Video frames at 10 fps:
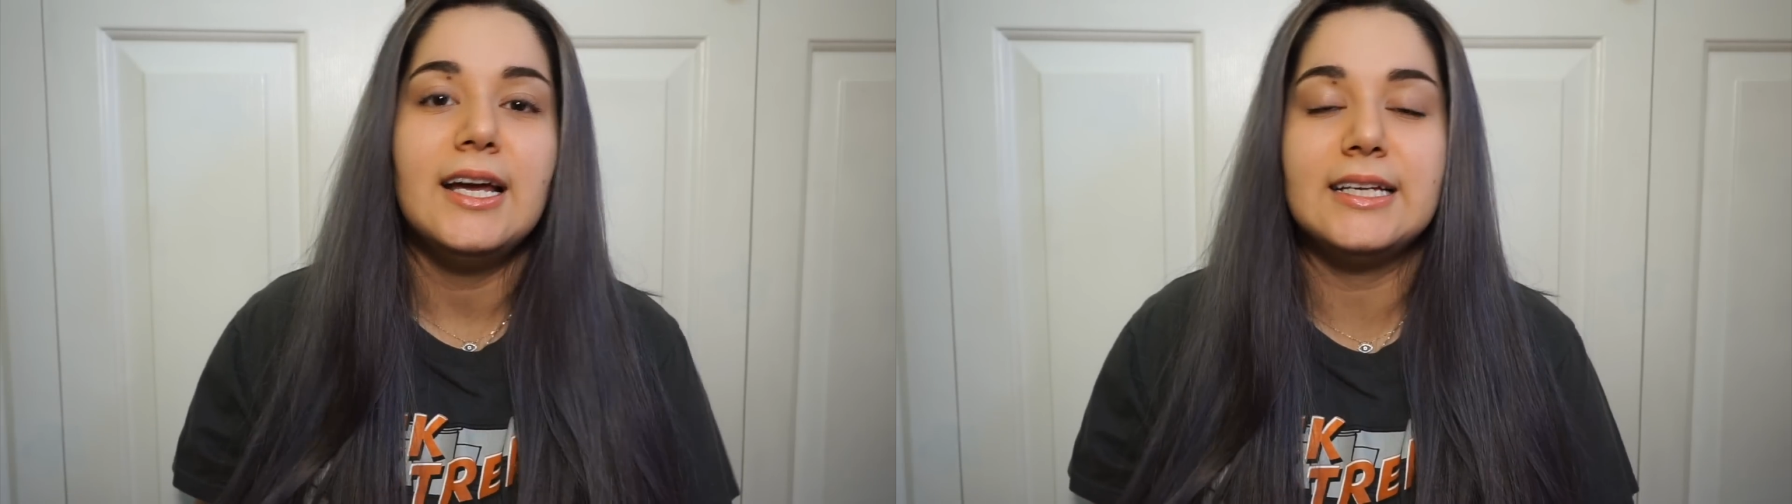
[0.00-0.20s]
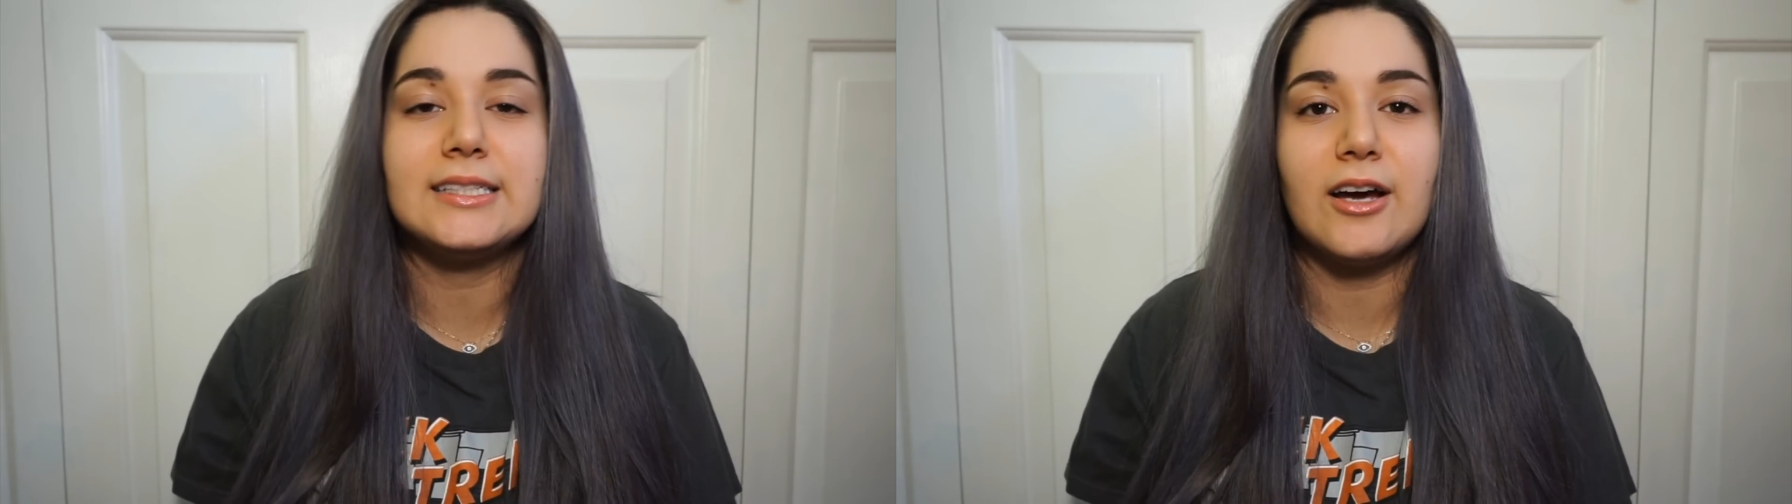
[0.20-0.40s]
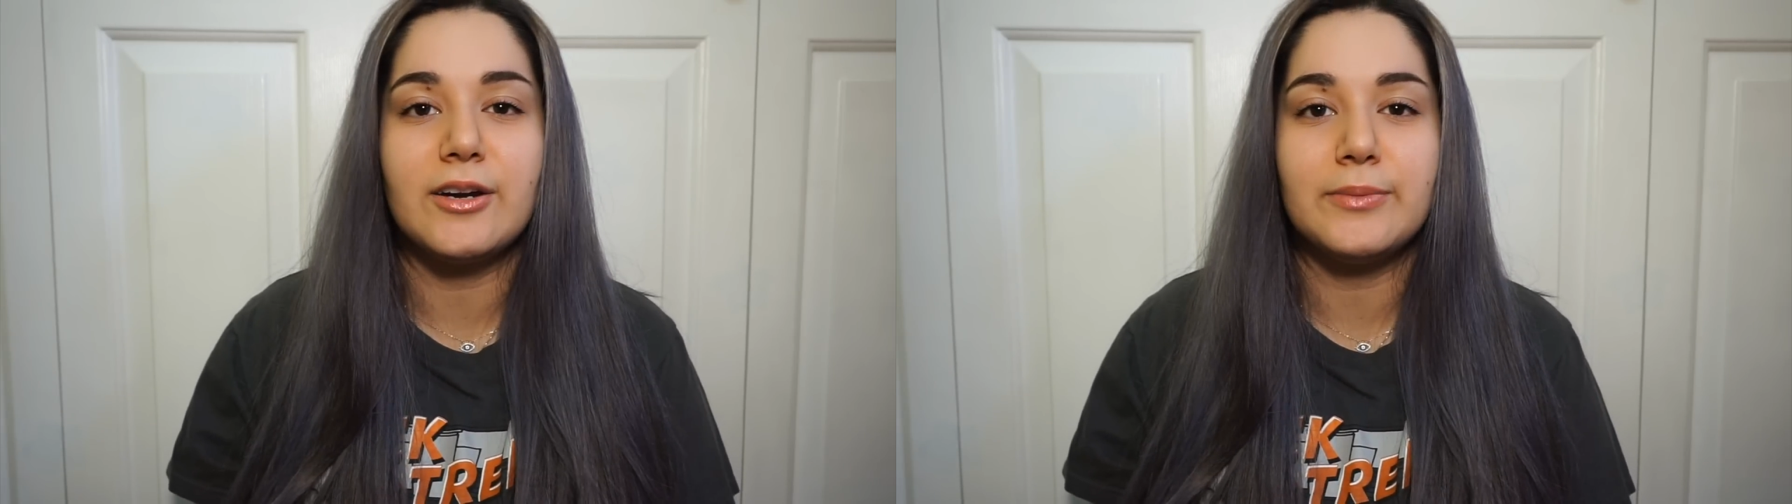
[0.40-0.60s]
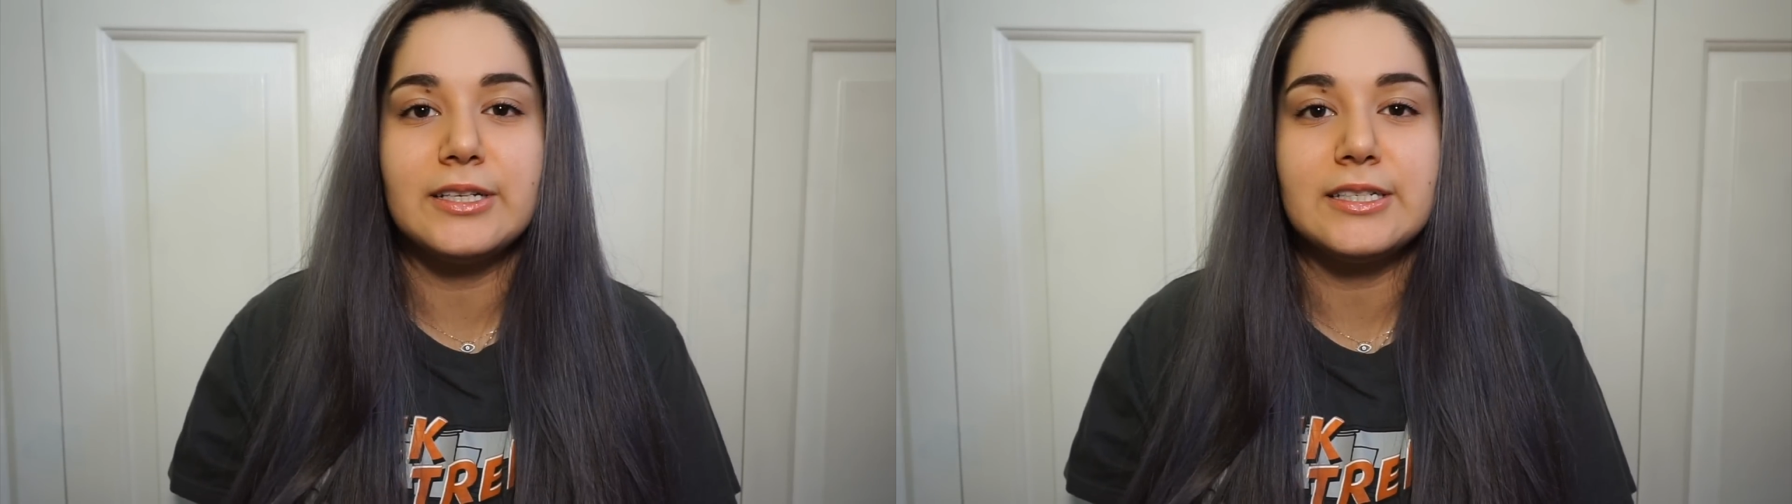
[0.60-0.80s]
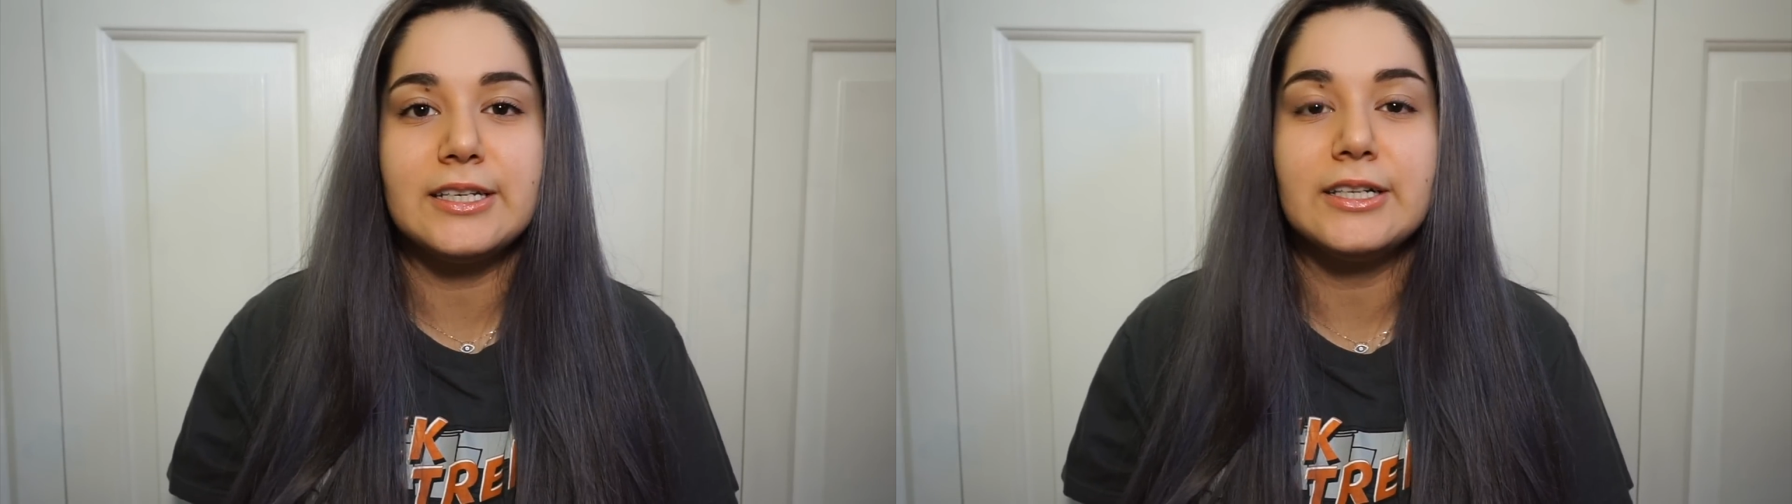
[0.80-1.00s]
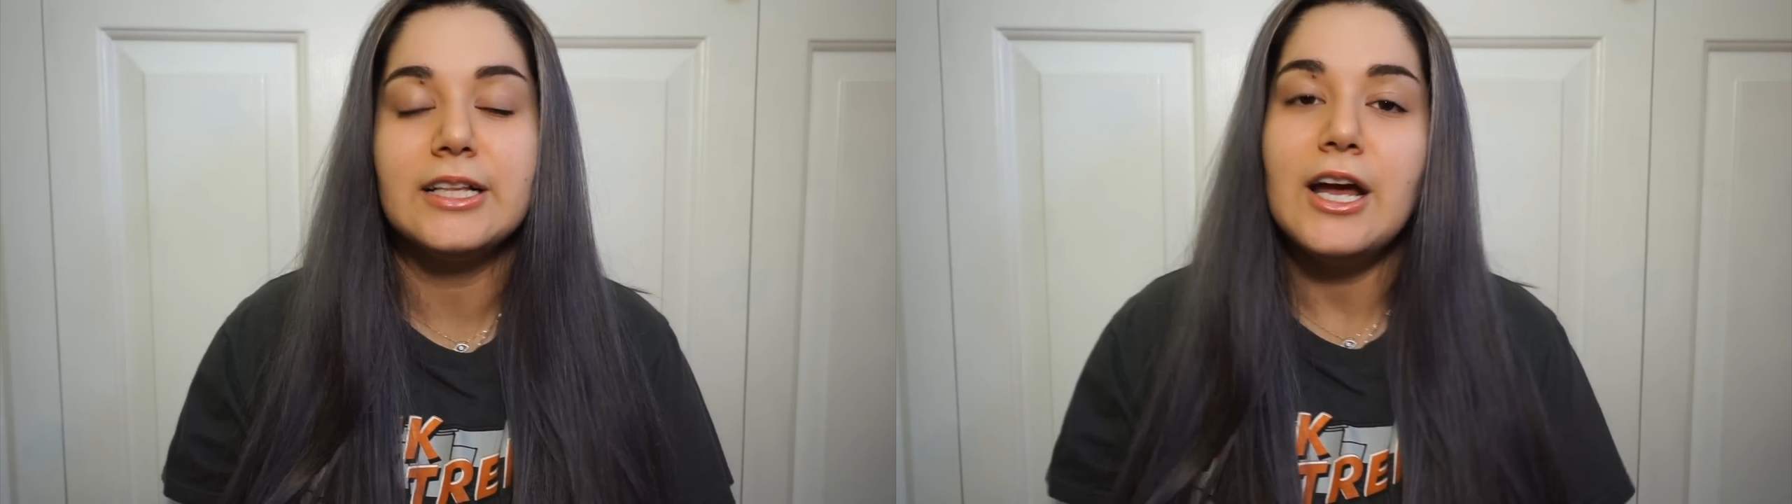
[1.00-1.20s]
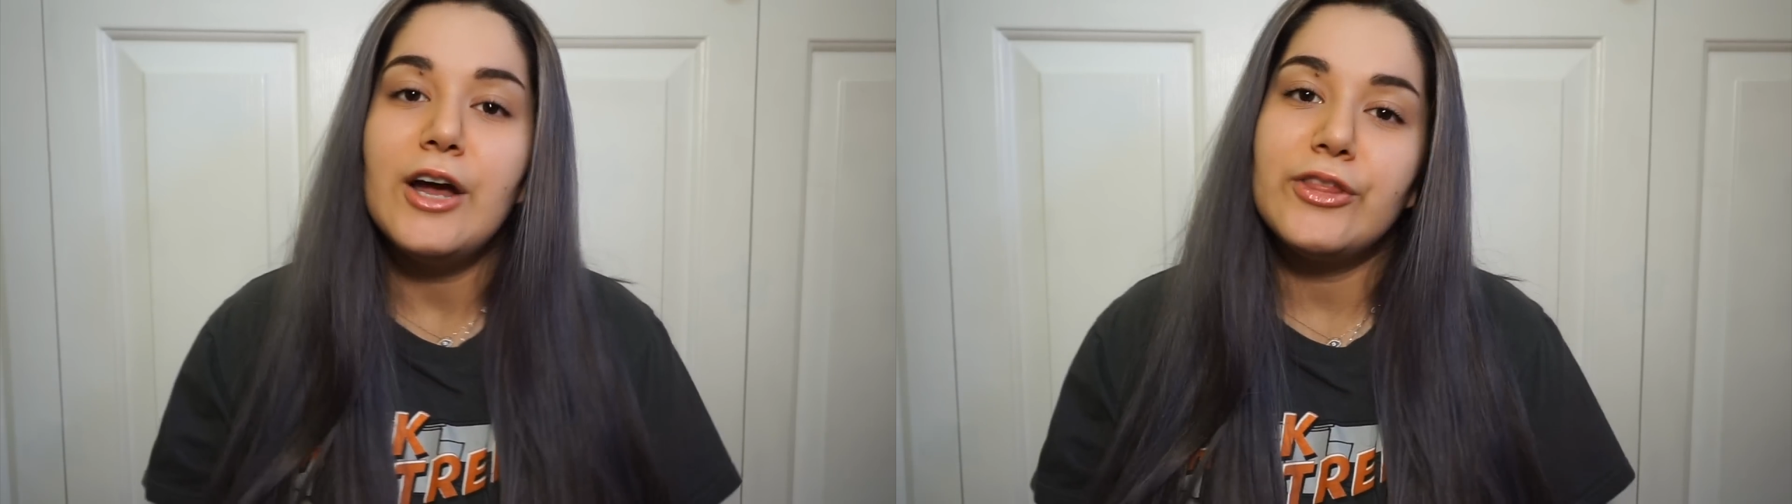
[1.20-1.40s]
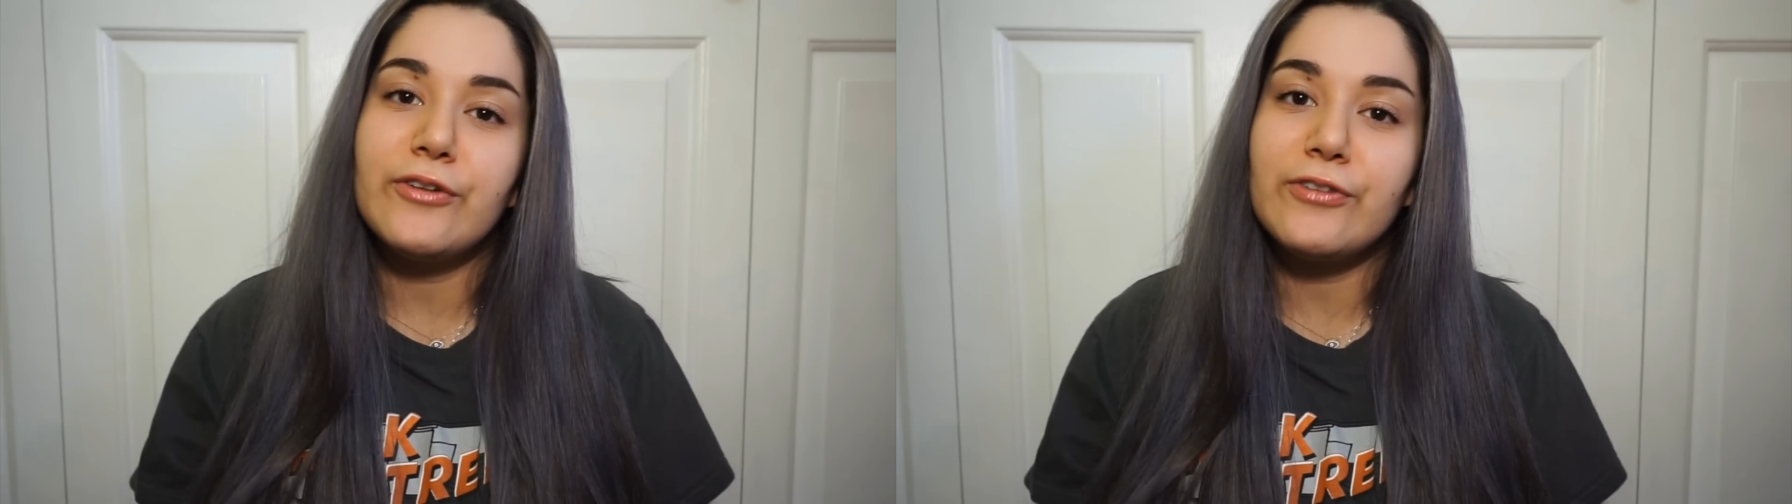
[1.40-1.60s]
It's not a big deal.
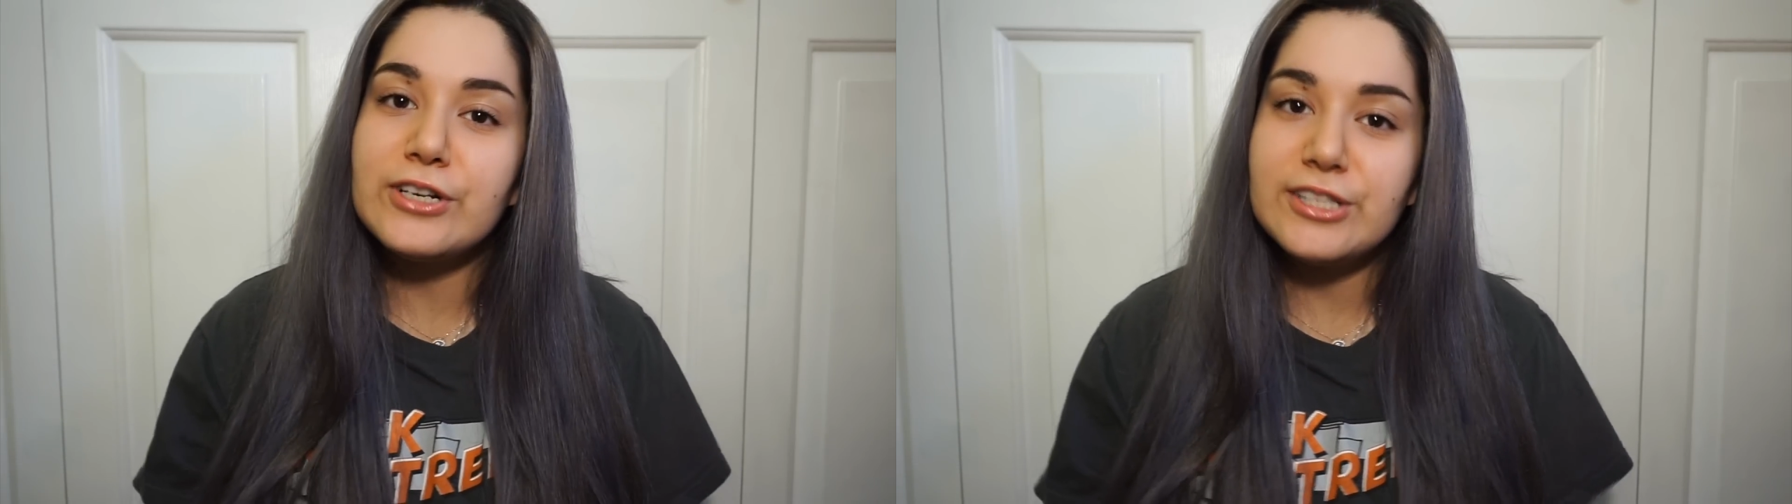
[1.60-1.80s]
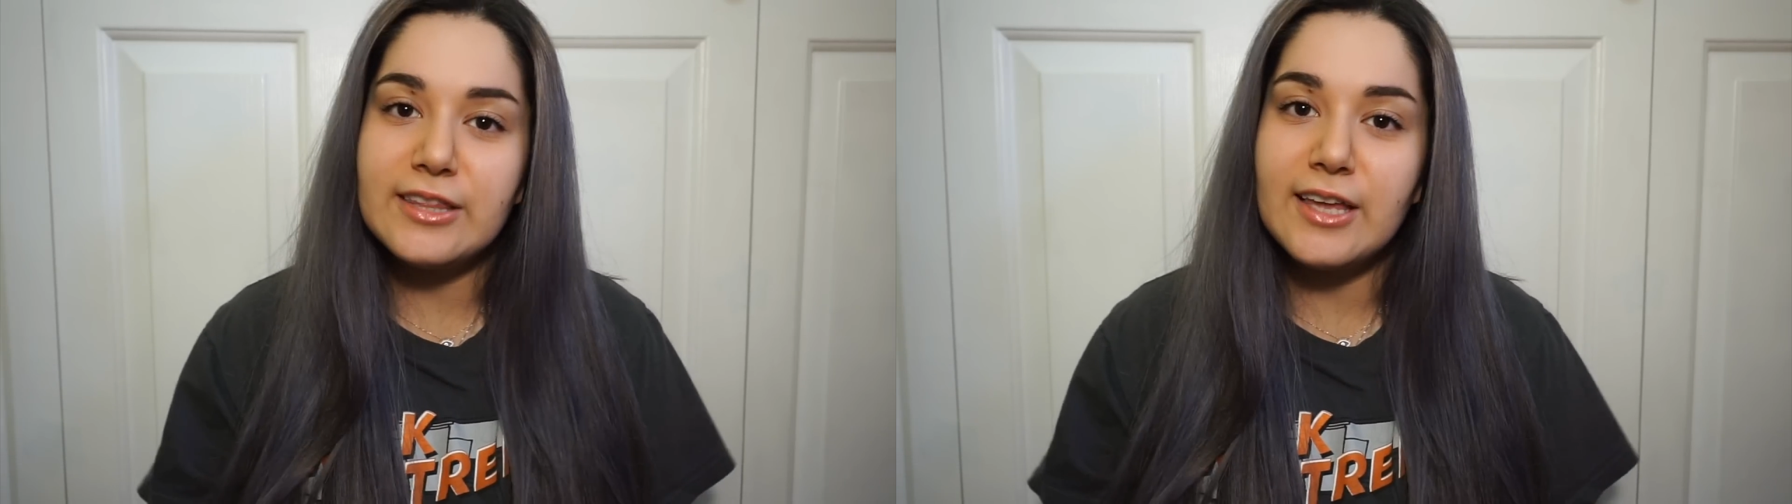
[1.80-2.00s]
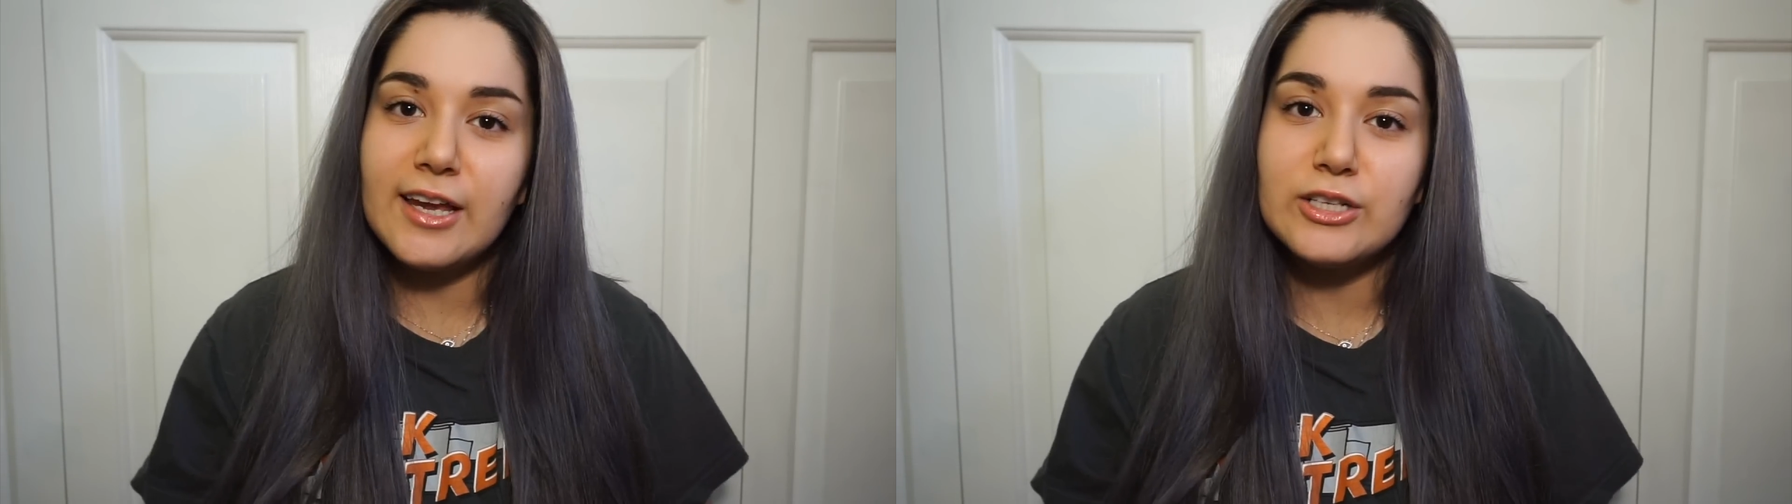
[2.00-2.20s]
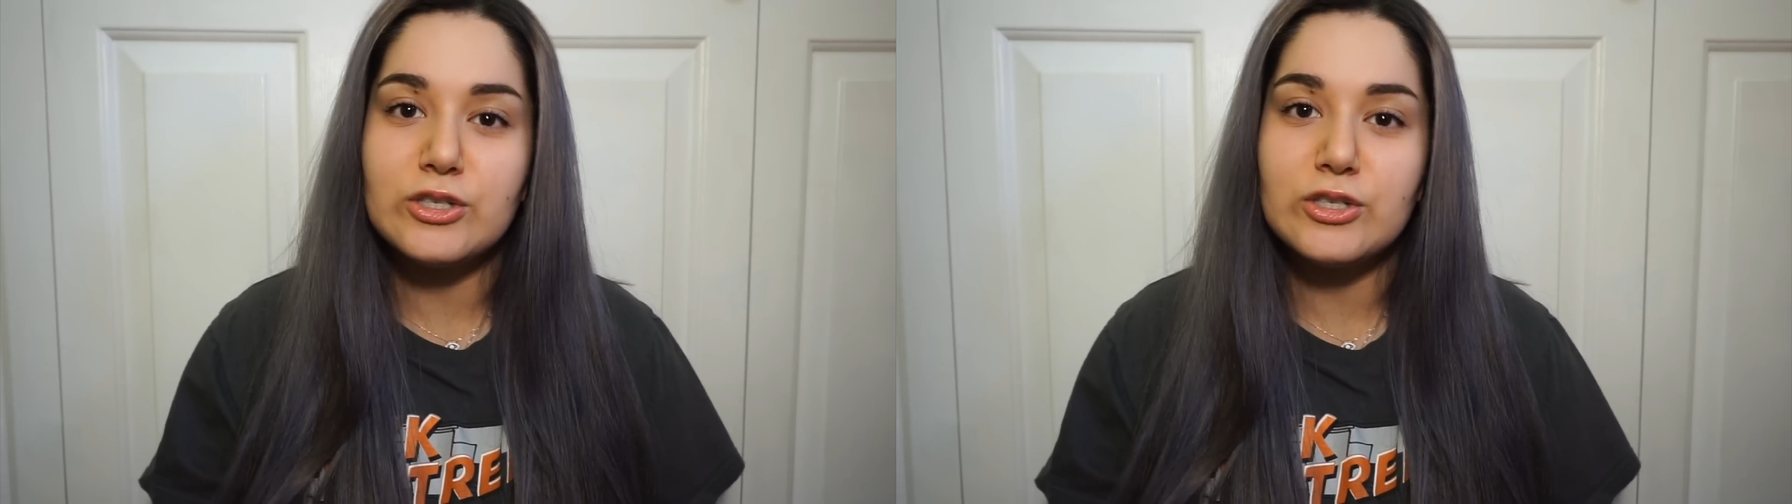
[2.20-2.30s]
The first thing that I